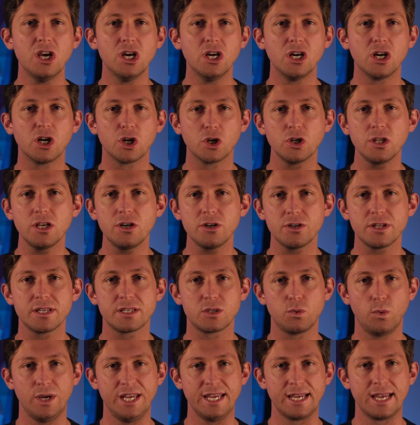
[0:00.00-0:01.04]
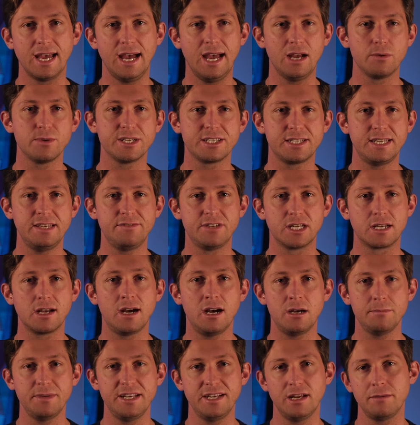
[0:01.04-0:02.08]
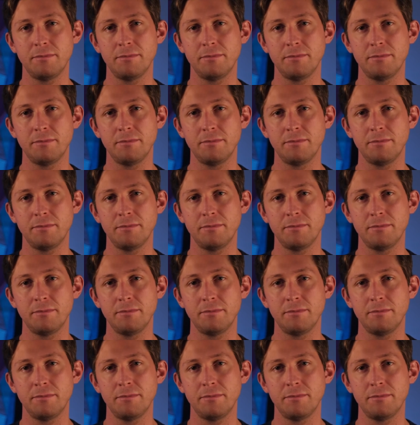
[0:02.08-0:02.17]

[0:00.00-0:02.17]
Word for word: Earlier this week, I received a comment on my